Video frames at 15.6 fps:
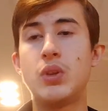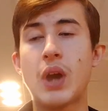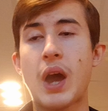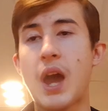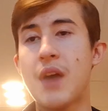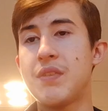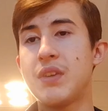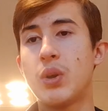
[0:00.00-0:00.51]

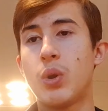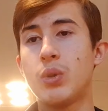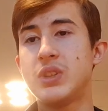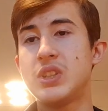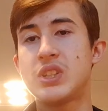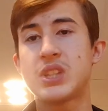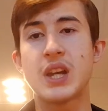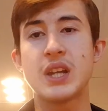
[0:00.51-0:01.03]
having all
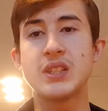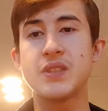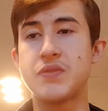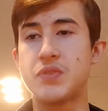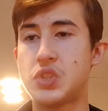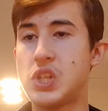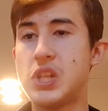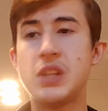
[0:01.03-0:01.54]
these kinds of
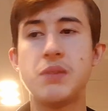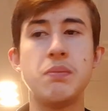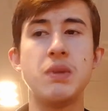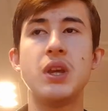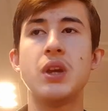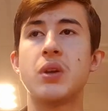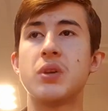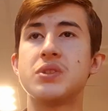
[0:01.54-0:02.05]
cheat
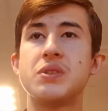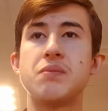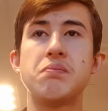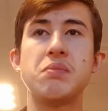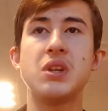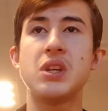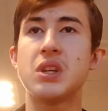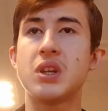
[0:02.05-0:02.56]
meals
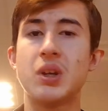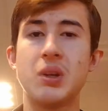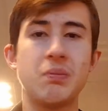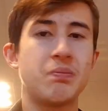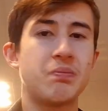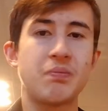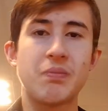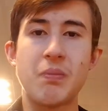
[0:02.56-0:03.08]
and being
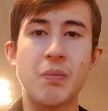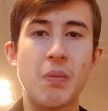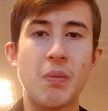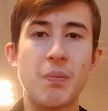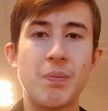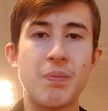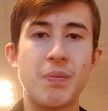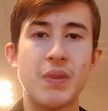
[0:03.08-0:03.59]

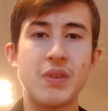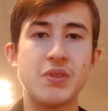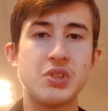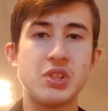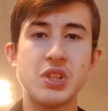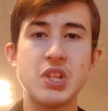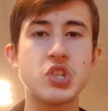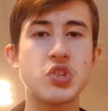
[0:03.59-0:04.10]

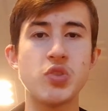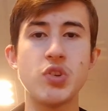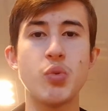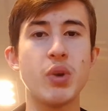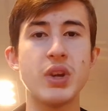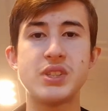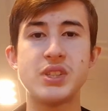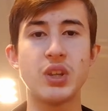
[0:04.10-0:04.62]
literally
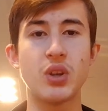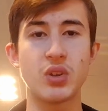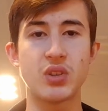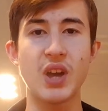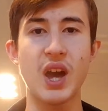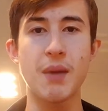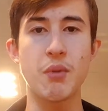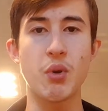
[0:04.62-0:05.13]
wasting your
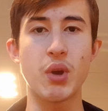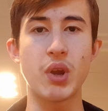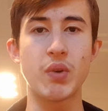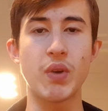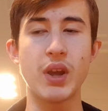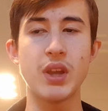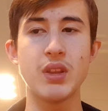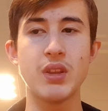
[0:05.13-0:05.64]
time away,
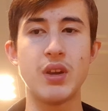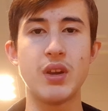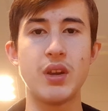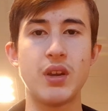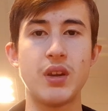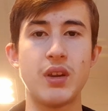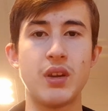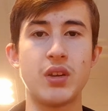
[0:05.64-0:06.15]
right?
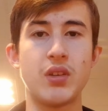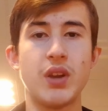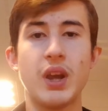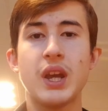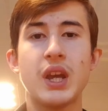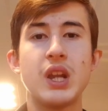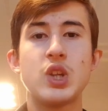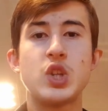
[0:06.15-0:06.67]
You're
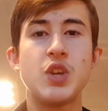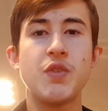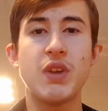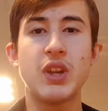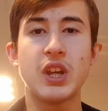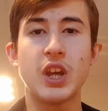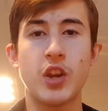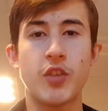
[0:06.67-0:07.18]
not going to achieve
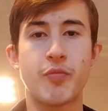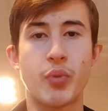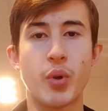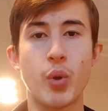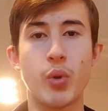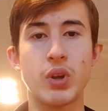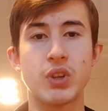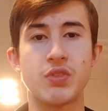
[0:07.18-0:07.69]
any kind of
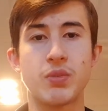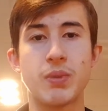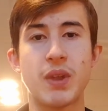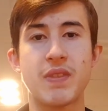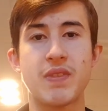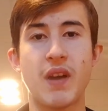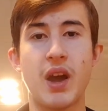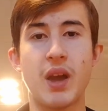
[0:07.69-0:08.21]
progress from
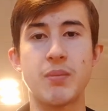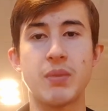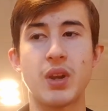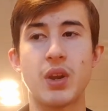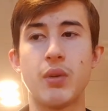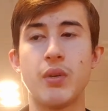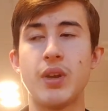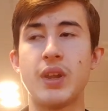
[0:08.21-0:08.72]
that time,
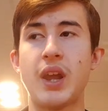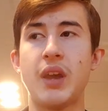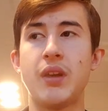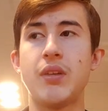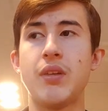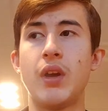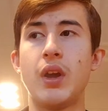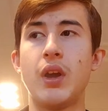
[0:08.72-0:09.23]
And
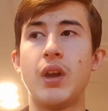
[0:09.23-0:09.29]
I